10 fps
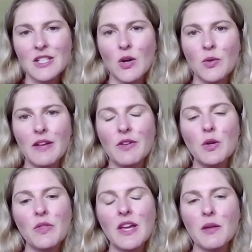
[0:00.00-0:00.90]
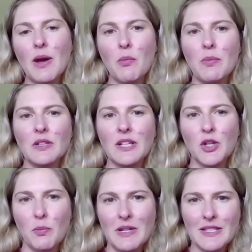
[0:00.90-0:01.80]
The only time you ever pay is
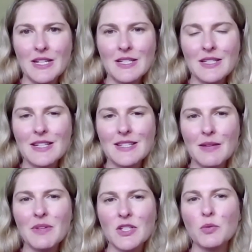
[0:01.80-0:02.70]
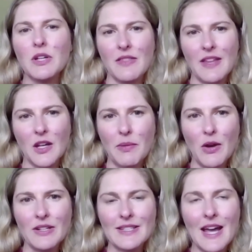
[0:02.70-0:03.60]
if it's pay per
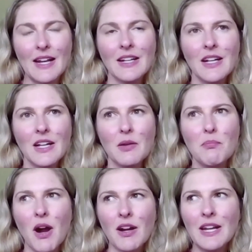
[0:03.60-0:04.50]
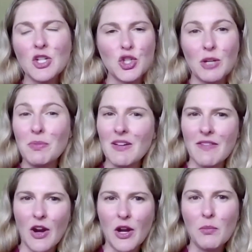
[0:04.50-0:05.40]
performance, right? So if you
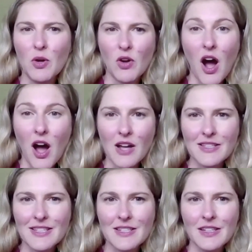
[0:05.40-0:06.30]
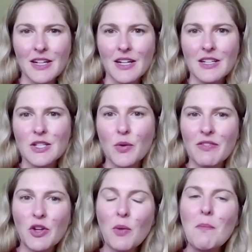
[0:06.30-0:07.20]
think about building your business, that's something to
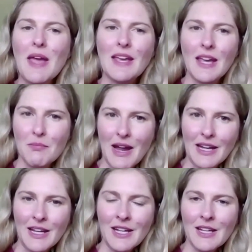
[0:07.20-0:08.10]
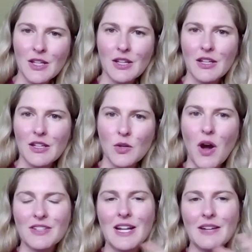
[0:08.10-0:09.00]
really think about, is that marketing
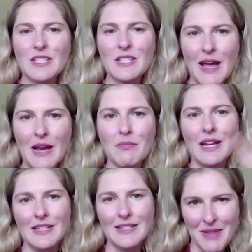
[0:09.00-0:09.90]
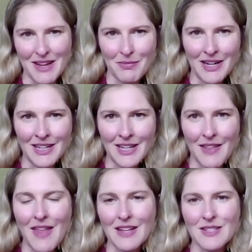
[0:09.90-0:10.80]
should be a variable cost.
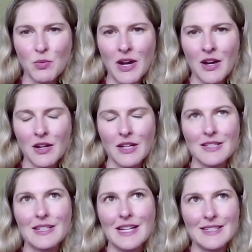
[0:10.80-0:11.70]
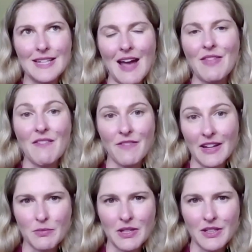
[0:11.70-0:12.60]
So if you're making
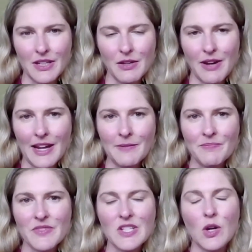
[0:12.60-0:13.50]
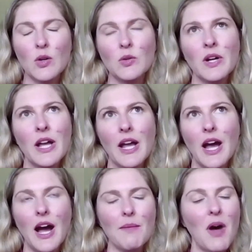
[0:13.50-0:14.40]
money, you often have to spend money to
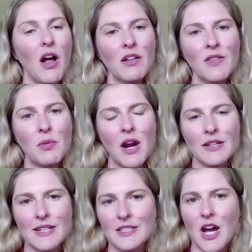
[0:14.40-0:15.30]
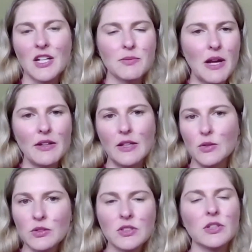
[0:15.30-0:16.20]
make money. And that's where it's nice
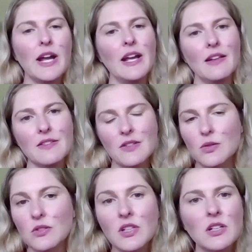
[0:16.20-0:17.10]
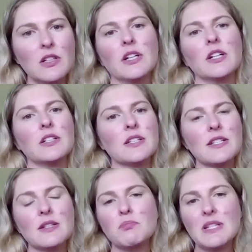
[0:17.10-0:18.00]
to have that flexibility, right?
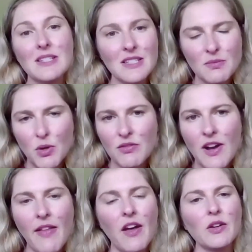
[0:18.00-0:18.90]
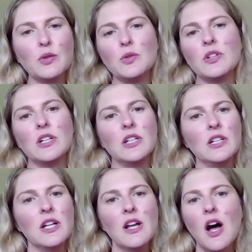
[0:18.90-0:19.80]
So all of the products I
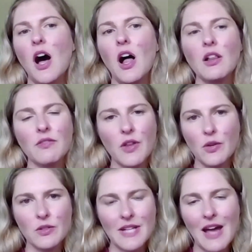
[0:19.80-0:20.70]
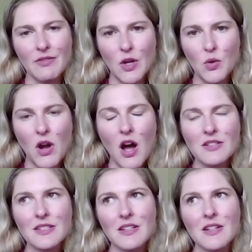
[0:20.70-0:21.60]
talked about, like Google Trends,
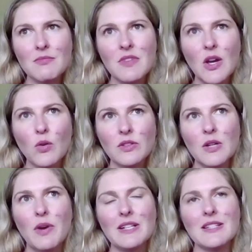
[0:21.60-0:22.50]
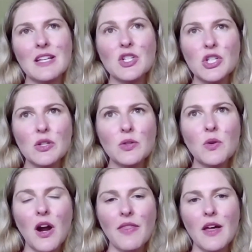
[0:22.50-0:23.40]
Google Alerts, Business Profile on
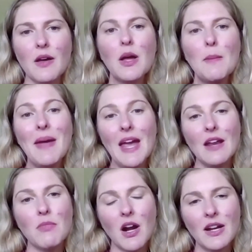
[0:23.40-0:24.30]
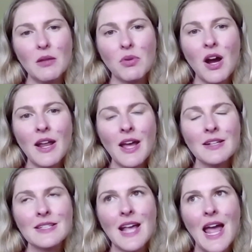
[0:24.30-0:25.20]
Google, all of those
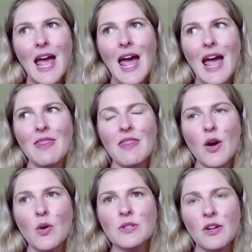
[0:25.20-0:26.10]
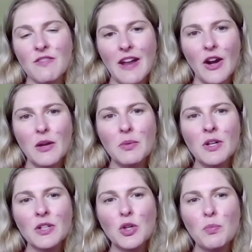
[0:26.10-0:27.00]
have no cost to them. The only ones
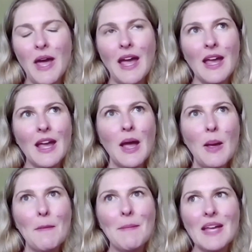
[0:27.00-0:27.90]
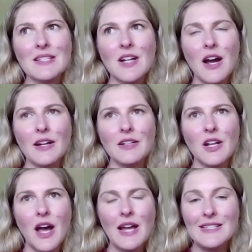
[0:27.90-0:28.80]
that do are the paid
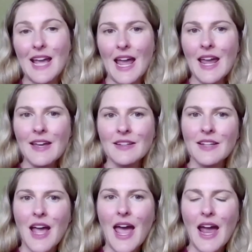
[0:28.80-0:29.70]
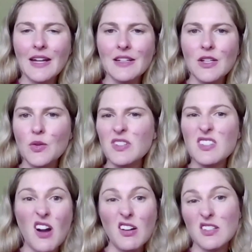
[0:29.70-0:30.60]
marketing products. And those
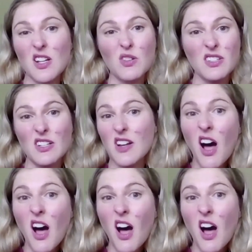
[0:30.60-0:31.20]
are variable. You